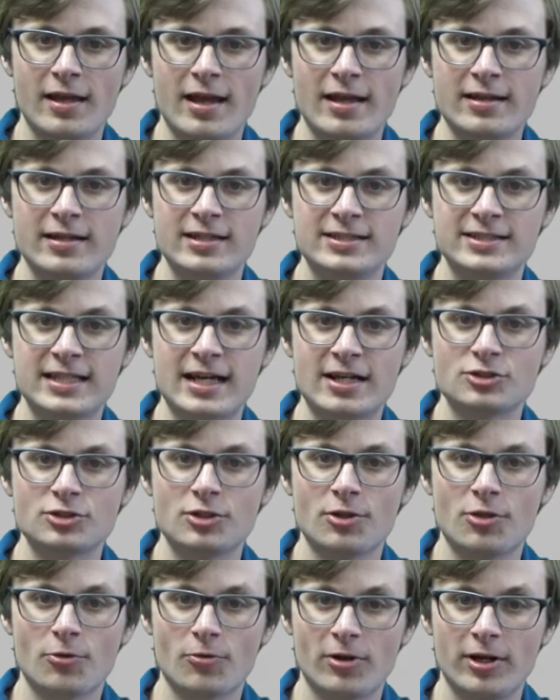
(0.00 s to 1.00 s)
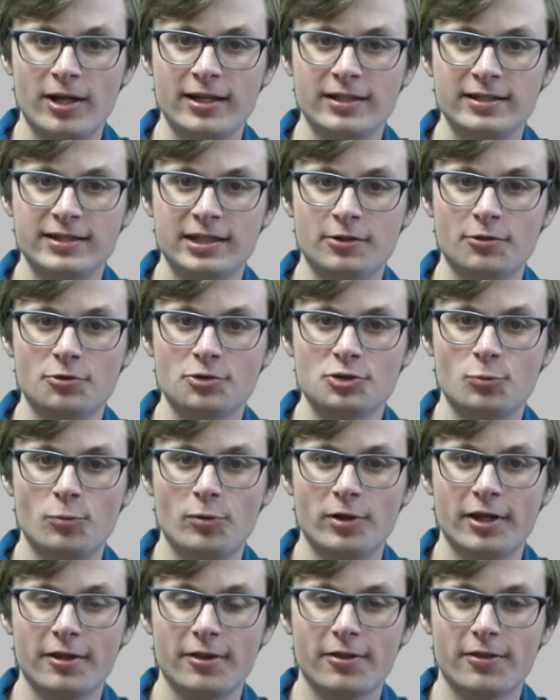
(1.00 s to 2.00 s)
And in Section 3, it deals
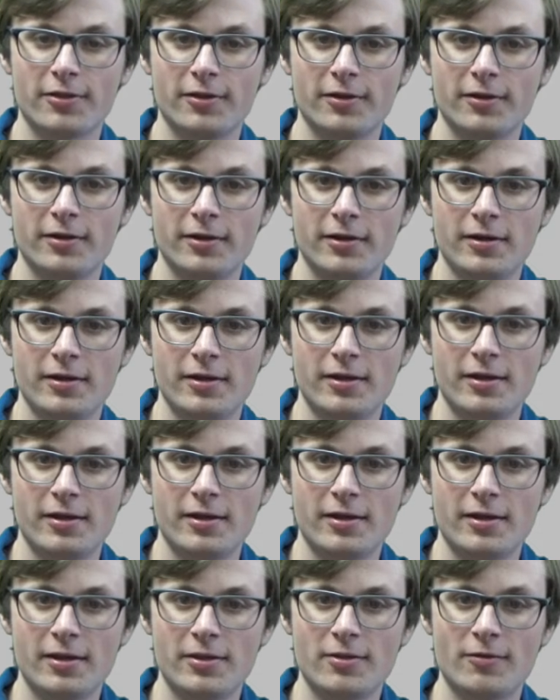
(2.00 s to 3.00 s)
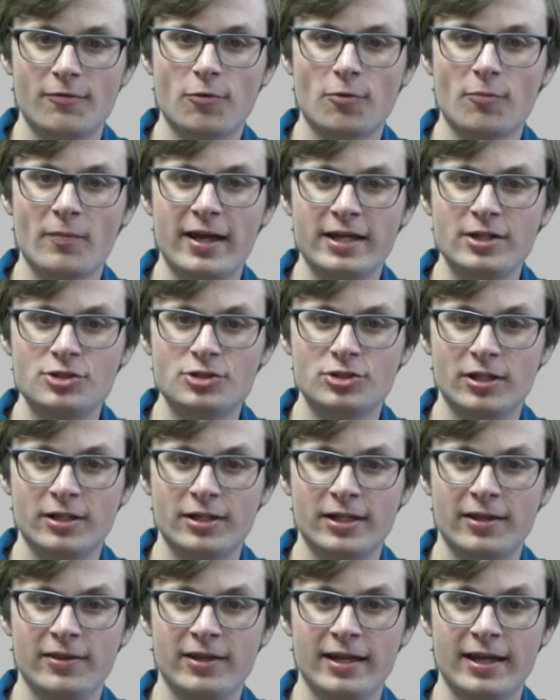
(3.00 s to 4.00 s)
with the
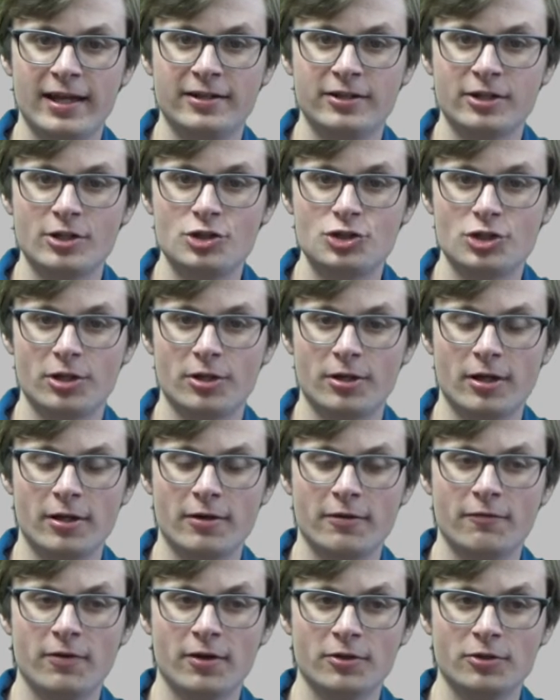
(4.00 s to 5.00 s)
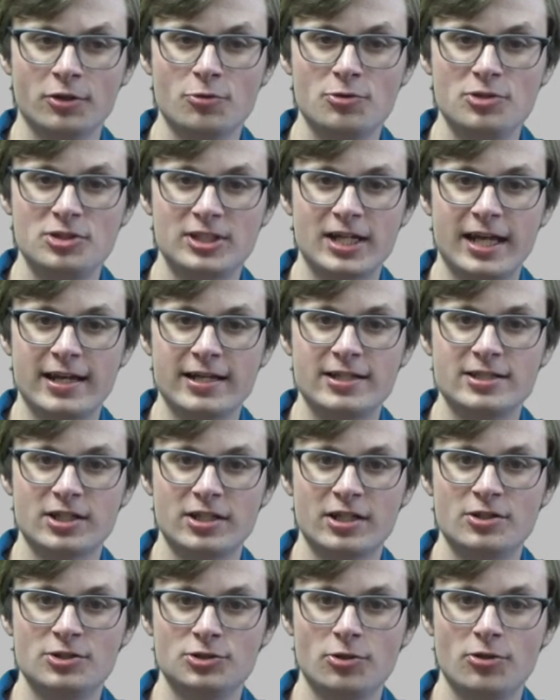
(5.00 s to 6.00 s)
formation and the addition of a new state
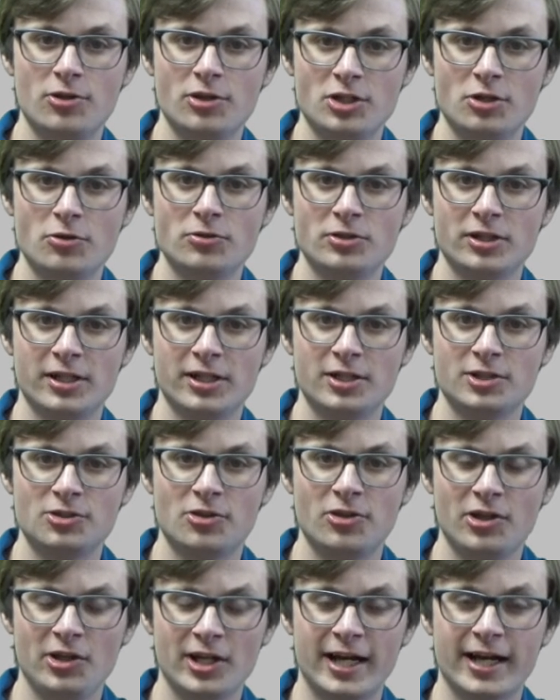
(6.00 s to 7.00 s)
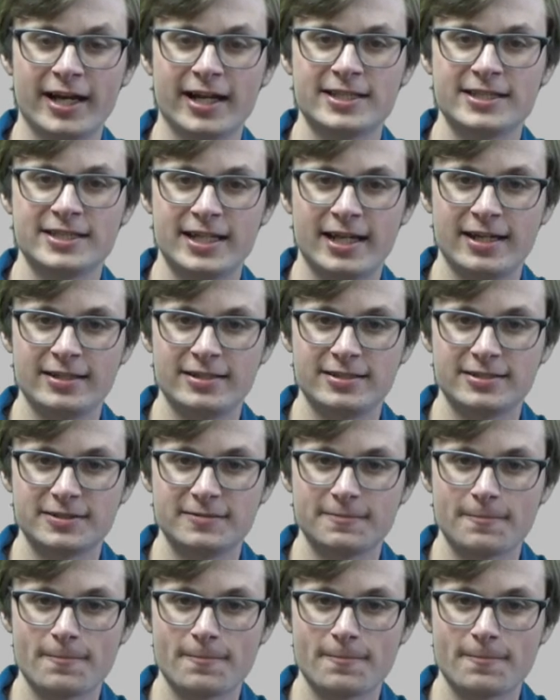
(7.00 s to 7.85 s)
into the Union, into the United States.